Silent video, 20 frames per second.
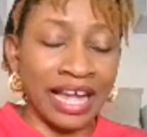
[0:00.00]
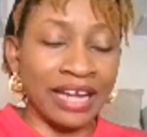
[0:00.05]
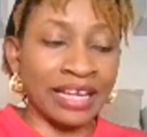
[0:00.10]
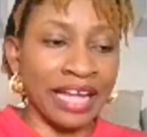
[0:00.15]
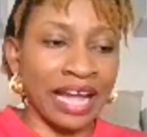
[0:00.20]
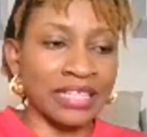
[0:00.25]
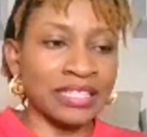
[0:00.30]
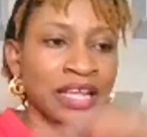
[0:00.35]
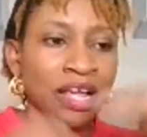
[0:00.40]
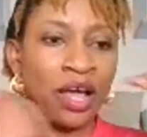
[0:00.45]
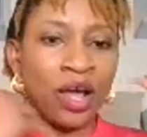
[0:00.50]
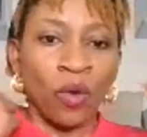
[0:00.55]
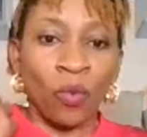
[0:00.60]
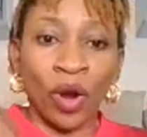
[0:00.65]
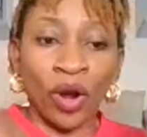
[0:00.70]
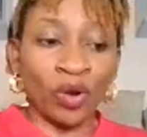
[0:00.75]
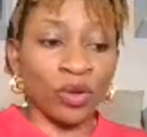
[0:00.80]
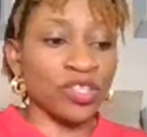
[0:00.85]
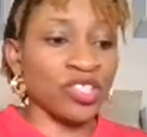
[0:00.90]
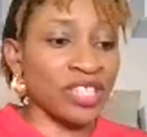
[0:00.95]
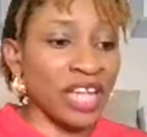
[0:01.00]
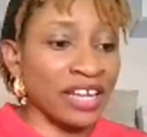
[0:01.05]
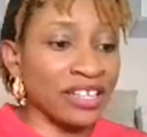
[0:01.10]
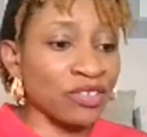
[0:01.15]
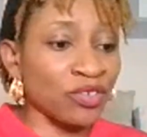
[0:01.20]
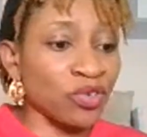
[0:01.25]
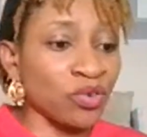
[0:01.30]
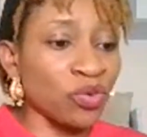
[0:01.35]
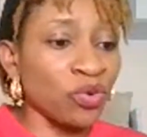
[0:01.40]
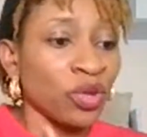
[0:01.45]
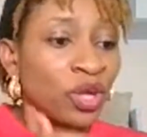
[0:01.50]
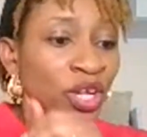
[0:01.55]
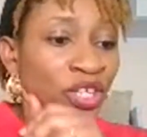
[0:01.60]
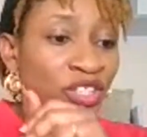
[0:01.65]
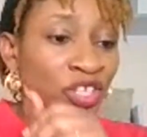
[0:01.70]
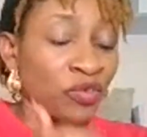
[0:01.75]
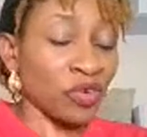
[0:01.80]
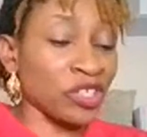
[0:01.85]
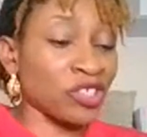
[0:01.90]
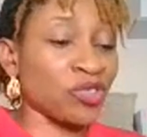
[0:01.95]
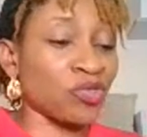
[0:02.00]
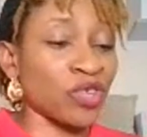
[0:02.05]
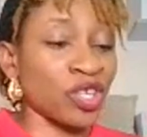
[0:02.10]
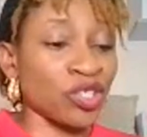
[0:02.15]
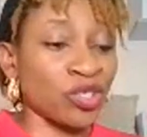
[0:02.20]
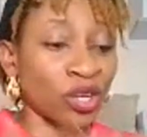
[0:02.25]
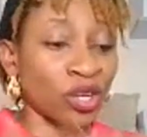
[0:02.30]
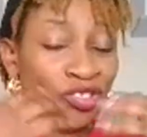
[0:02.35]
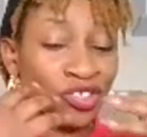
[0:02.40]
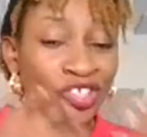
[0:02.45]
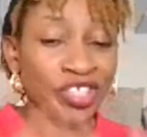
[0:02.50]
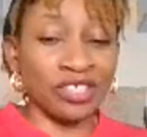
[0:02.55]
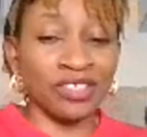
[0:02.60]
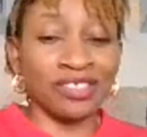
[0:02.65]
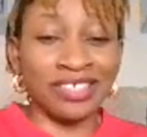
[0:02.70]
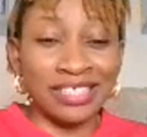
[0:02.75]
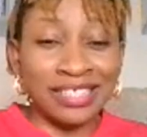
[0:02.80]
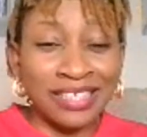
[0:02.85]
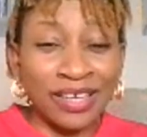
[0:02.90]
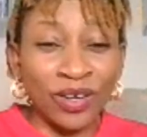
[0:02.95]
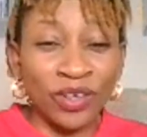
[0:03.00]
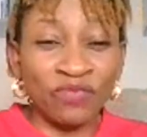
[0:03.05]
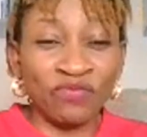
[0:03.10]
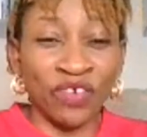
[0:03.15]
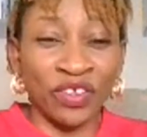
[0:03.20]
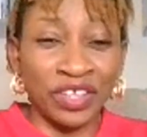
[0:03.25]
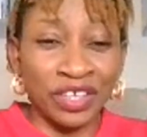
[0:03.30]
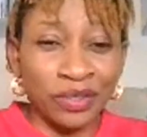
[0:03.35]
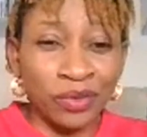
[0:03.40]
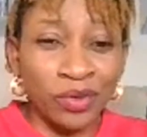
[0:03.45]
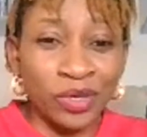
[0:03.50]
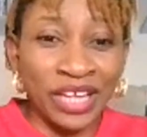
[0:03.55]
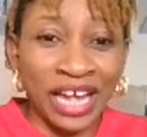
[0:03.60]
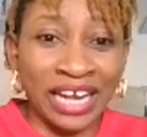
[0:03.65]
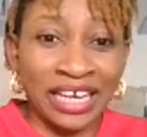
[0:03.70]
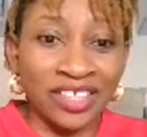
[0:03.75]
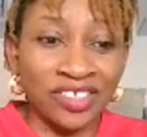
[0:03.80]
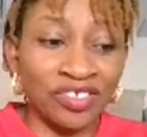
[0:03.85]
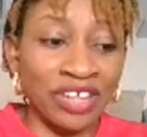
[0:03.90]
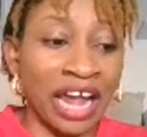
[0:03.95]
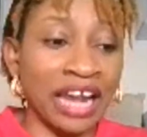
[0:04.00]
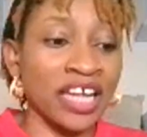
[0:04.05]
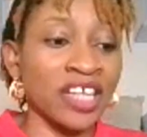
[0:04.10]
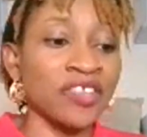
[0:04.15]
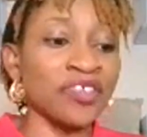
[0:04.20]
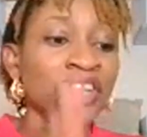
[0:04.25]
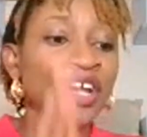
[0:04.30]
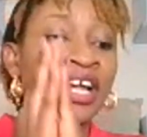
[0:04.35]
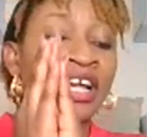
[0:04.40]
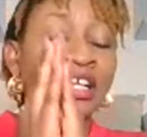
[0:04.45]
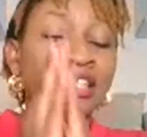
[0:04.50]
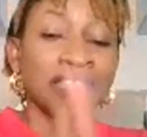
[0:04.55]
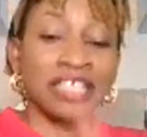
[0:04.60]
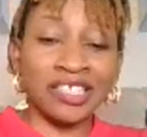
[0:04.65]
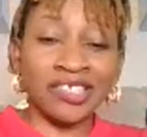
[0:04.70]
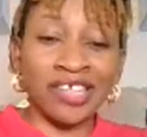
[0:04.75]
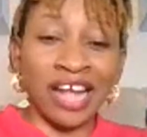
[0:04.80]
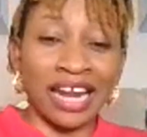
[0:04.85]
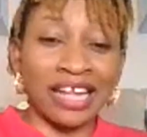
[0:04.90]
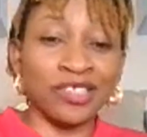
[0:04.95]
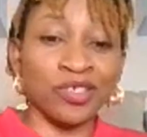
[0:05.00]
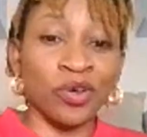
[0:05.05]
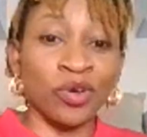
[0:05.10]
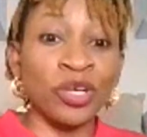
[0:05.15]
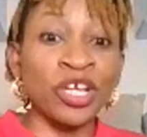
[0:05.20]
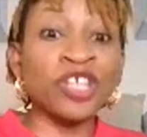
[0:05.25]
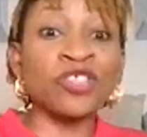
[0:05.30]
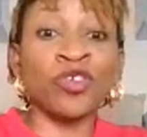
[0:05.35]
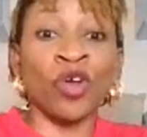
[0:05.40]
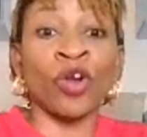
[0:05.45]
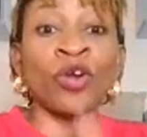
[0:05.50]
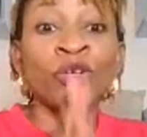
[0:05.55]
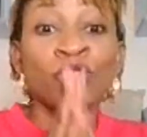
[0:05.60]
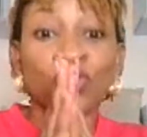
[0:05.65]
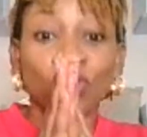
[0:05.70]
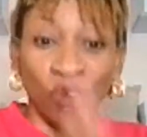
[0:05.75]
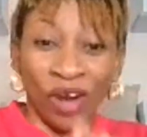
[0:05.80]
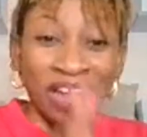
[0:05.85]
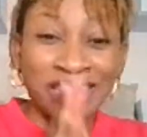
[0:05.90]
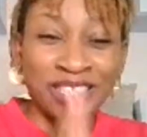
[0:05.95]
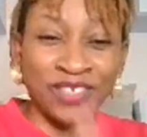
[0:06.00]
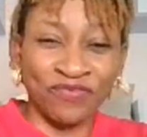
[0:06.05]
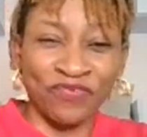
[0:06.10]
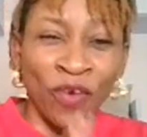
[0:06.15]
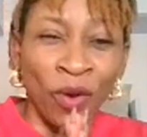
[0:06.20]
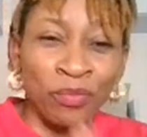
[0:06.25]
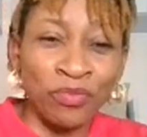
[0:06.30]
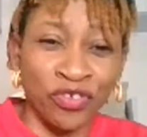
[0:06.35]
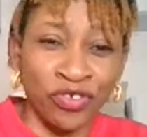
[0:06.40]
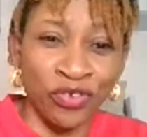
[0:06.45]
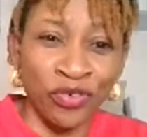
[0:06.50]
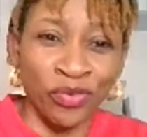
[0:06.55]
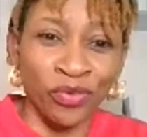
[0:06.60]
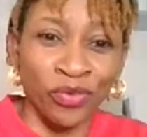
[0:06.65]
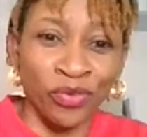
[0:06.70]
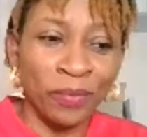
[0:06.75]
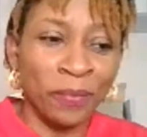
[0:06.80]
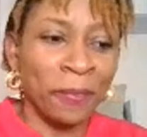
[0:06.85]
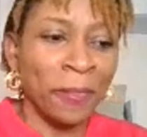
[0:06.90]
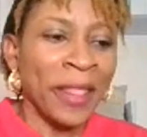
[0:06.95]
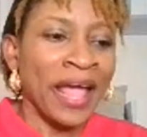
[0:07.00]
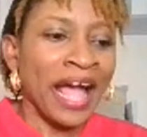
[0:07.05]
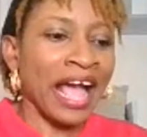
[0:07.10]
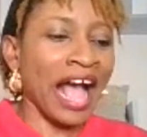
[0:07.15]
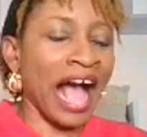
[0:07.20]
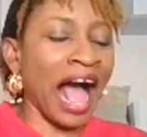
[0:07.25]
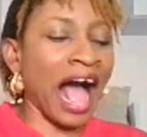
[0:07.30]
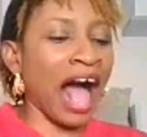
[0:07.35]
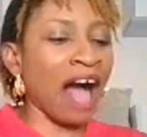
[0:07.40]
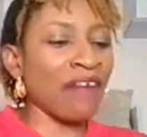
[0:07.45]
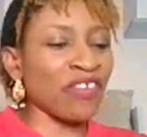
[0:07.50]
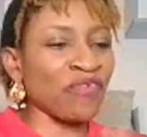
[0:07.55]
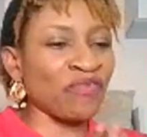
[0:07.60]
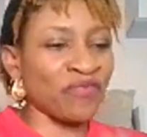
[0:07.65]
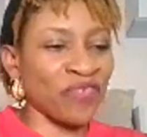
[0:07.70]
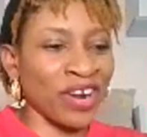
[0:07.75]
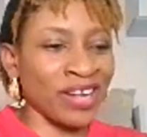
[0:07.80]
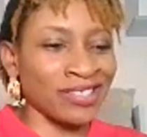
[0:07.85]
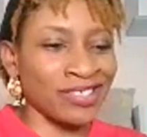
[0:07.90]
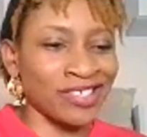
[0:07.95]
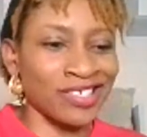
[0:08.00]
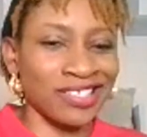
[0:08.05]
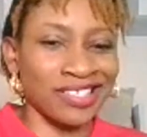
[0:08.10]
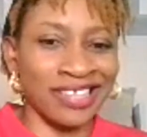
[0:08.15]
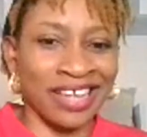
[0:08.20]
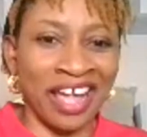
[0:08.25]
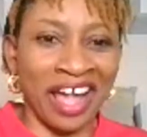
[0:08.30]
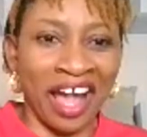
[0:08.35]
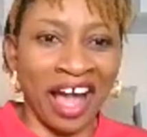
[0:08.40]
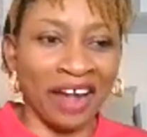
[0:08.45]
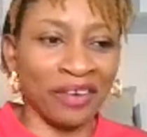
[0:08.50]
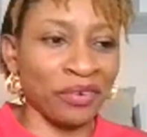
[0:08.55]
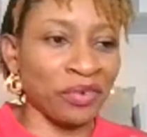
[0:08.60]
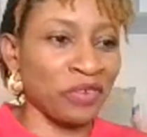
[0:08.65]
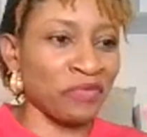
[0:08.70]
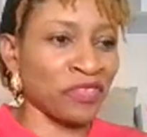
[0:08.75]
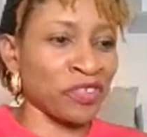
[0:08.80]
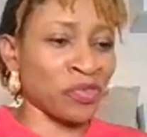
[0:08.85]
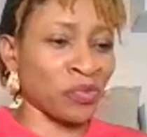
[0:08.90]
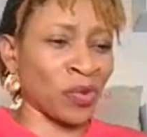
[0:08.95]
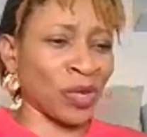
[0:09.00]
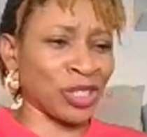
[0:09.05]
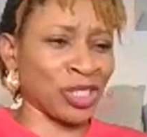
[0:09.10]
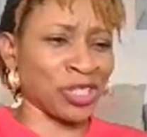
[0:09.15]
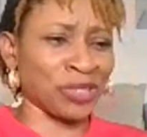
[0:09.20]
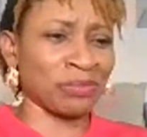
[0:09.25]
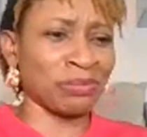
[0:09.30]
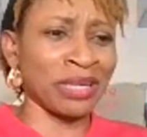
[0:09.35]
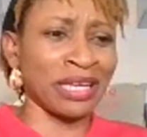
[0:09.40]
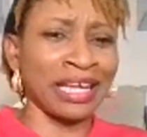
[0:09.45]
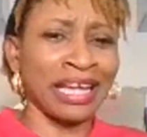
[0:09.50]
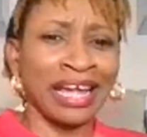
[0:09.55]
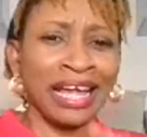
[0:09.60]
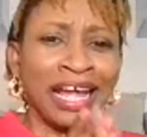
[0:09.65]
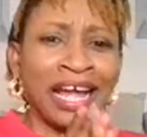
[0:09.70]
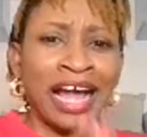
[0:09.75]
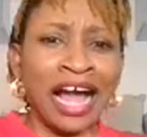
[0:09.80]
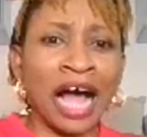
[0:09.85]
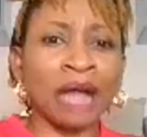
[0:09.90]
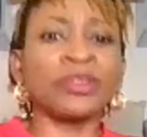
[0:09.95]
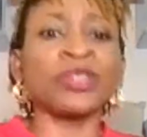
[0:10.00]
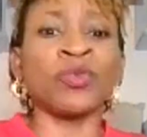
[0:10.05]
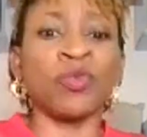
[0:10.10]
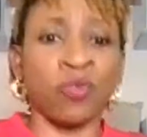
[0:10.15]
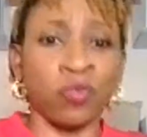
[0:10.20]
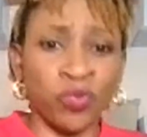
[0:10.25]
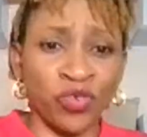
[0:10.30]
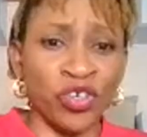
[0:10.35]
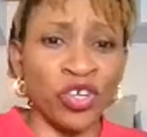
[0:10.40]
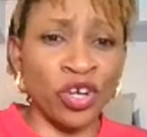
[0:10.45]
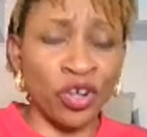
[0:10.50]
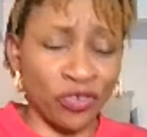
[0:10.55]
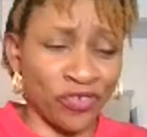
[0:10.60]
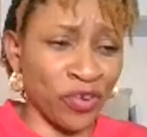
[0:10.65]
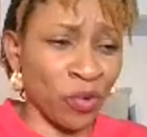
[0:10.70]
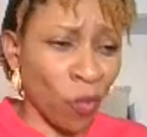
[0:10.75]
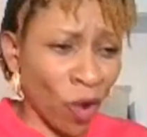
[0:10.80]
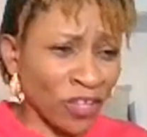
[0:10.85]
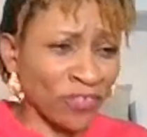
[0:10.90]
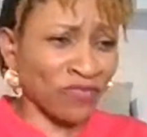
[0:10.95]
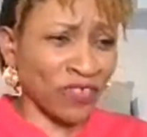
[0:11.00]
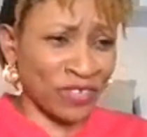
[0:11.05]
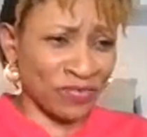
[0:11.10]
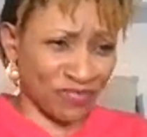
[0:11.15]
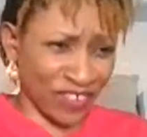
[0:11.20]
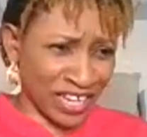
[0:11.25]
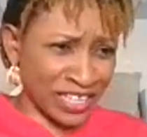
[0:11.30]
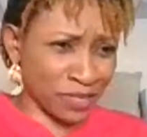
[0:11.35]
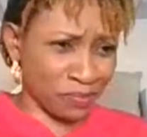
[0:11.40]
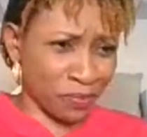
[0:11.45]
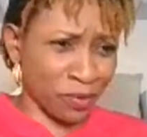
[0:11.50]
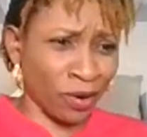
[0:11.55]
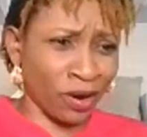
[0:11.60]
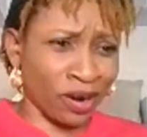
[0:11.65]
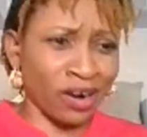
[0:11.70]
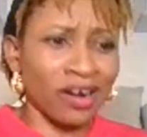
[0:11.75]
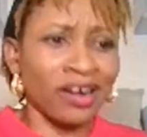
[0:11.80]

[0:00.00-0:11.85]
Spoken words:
Yes, we're going to send you the registration details for the No Yelling Challenge. This challenge is going to transform you. And I have a friend, she's here. I don't know if she's watching me. And she works for Facebook.